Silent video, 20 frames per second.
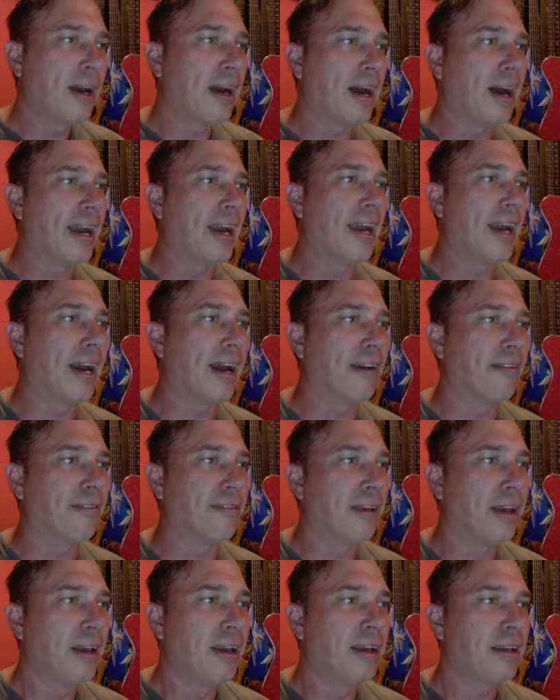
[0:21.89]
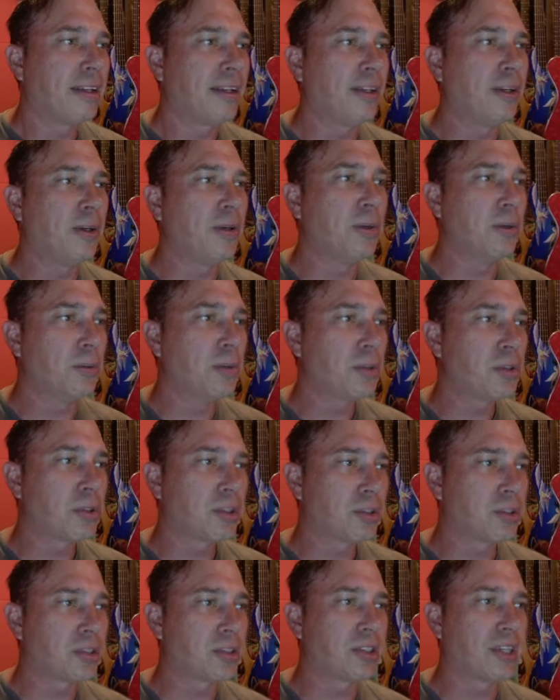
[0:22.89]
I have
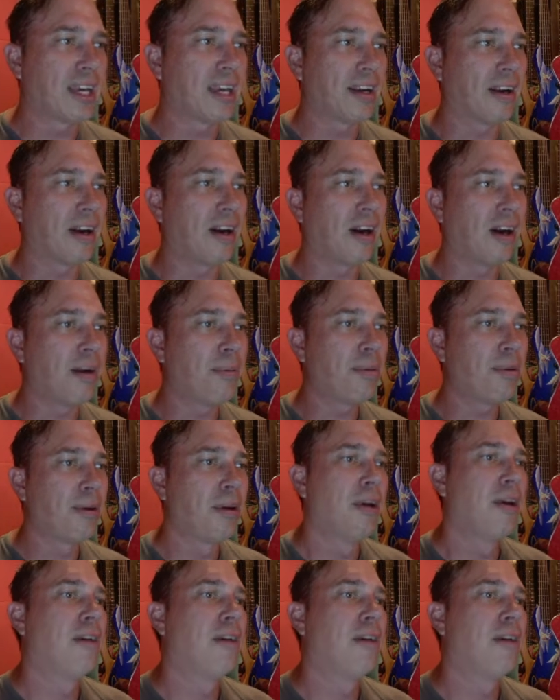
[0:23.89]
cues set up